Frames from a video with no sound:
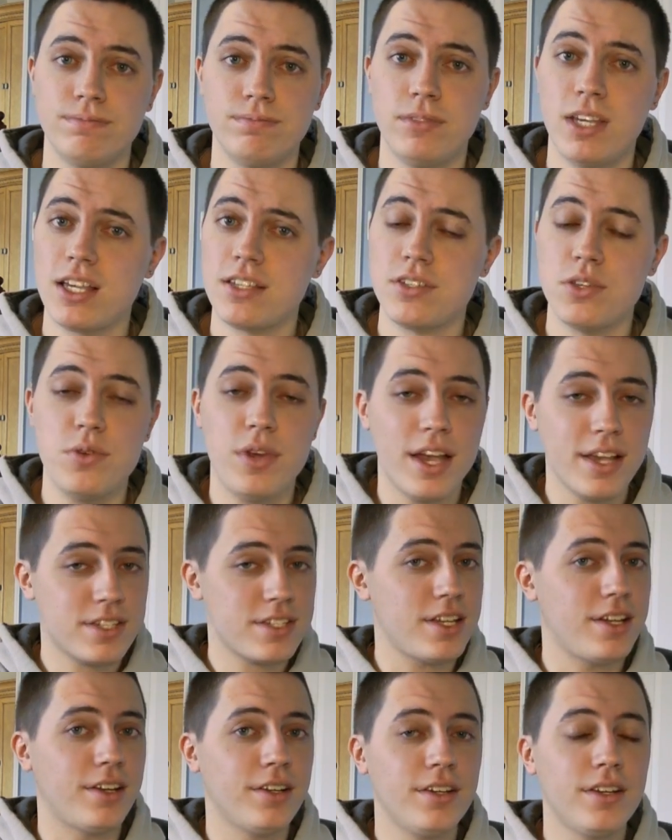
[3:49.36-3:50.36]
yes, you
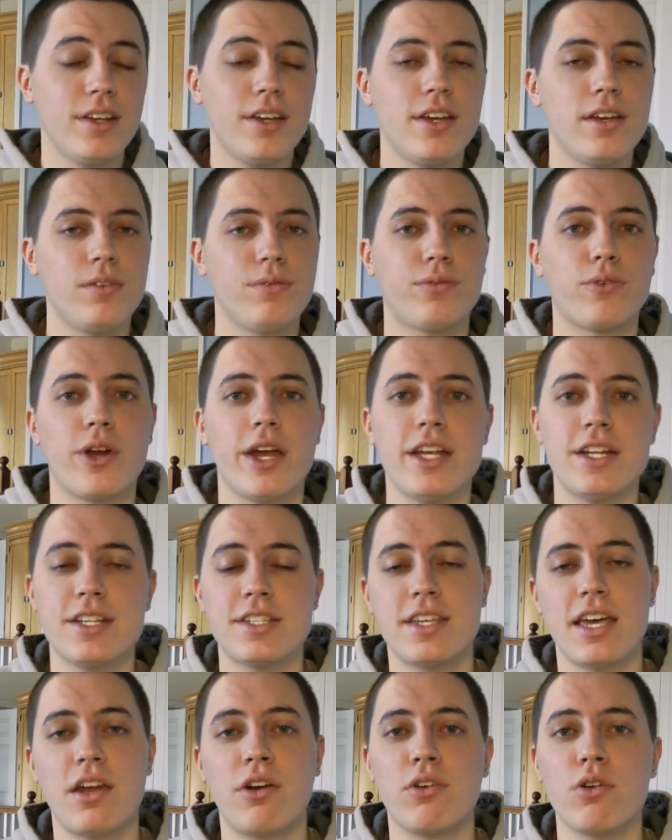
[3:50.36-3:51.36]
guessed it, free.
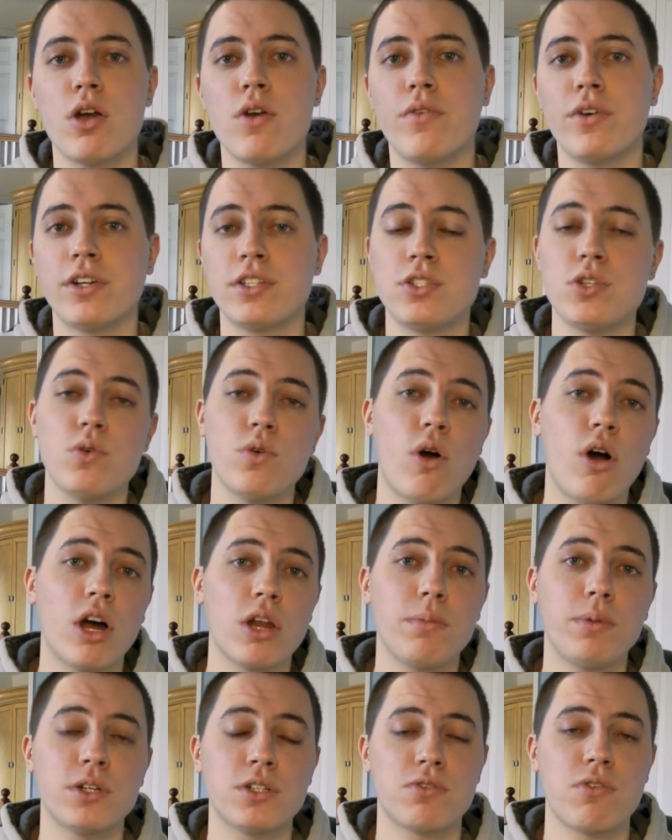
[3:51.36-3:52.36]
Just head on over to
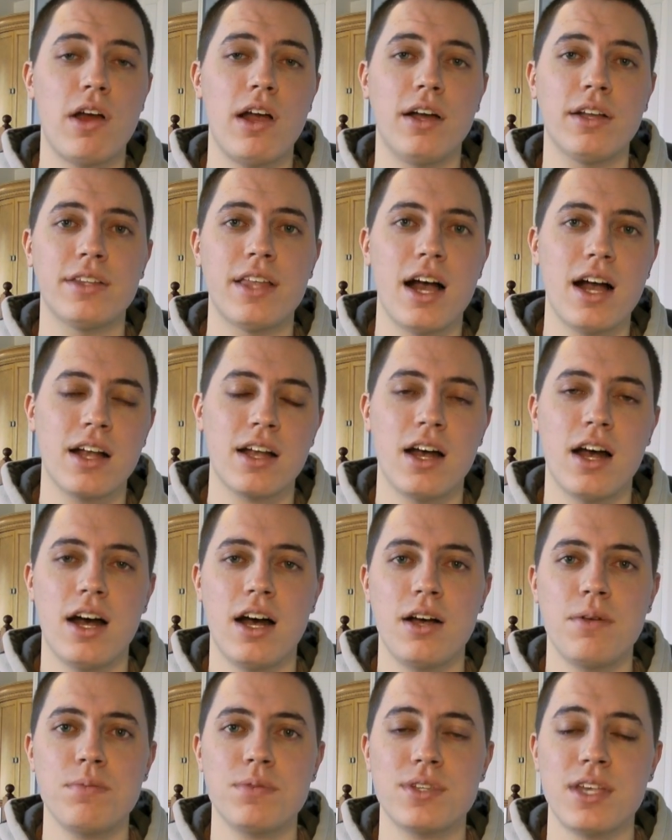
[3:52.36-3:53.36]

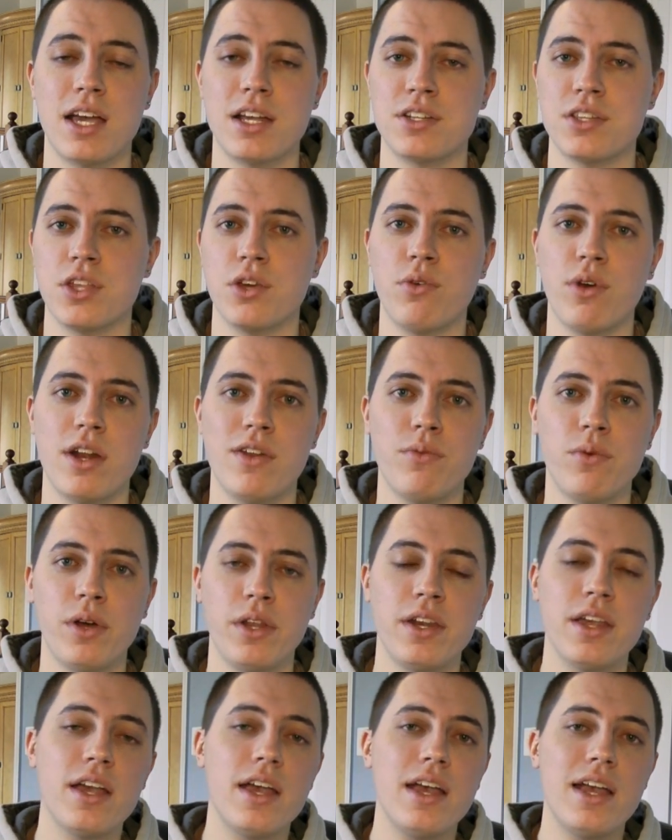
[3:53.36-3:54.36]
audibletrial.com slash the creative
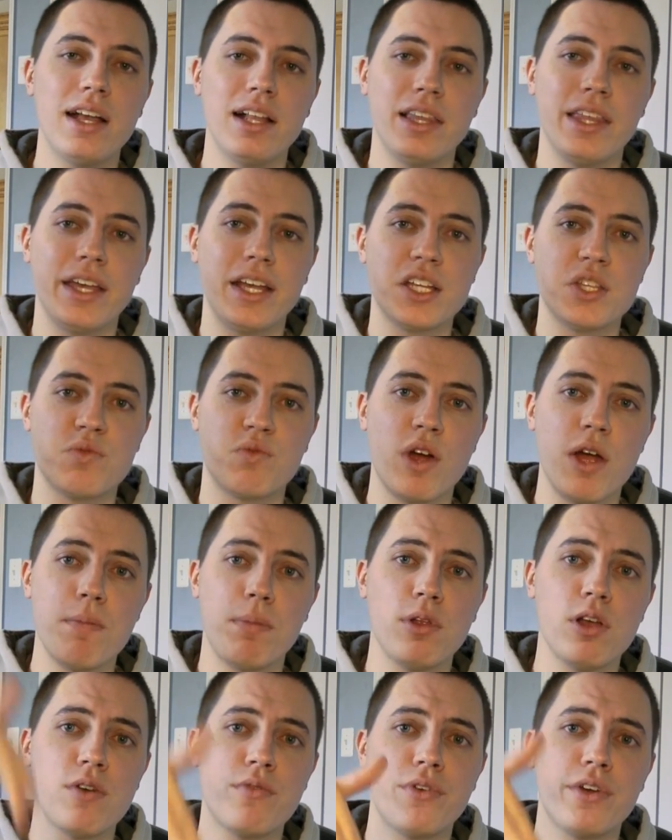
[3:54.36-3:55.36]
one. Link is right
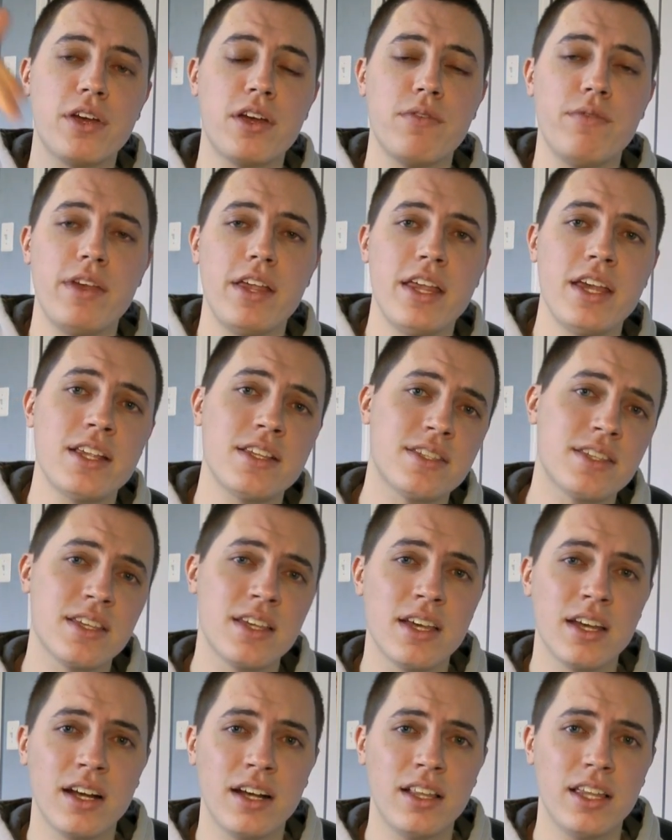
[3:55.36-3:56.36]
below for your
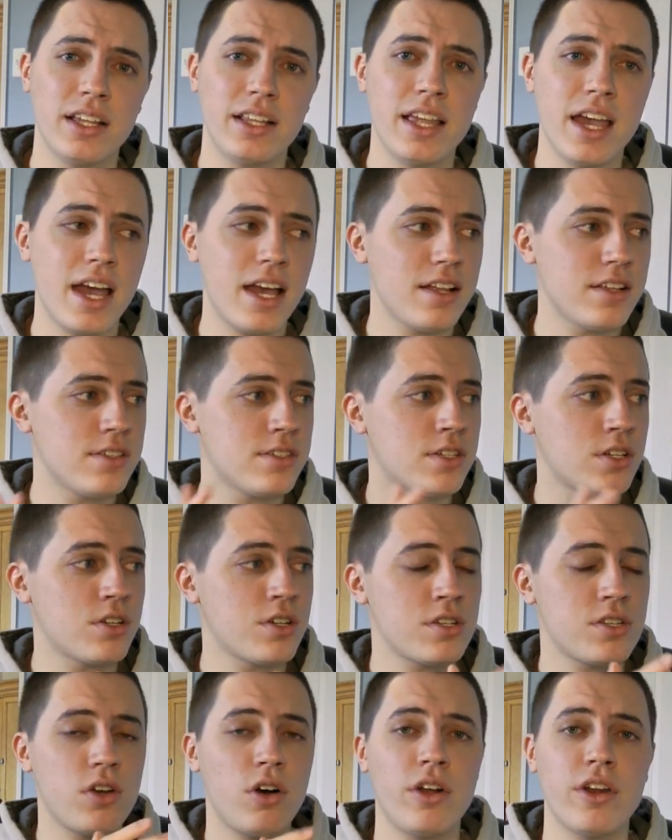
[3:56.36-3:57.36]
convenience. Click that,
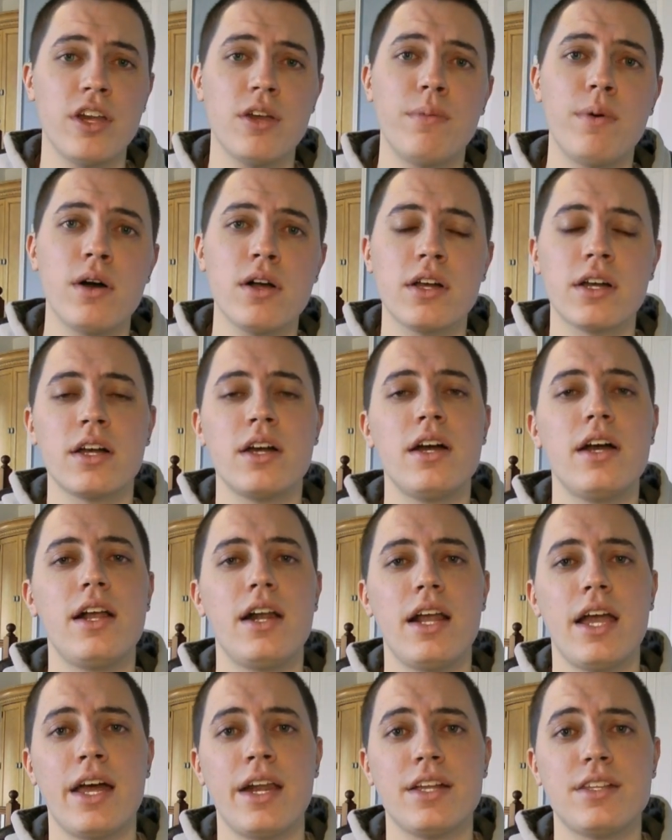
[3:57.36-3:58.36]
search this audiobook,
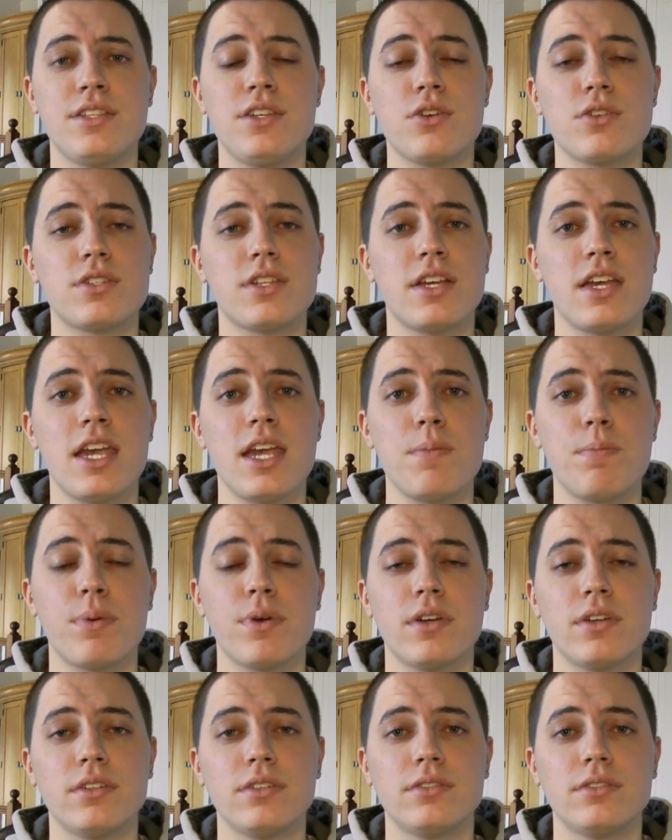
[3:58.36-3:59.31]
and it's yours to keep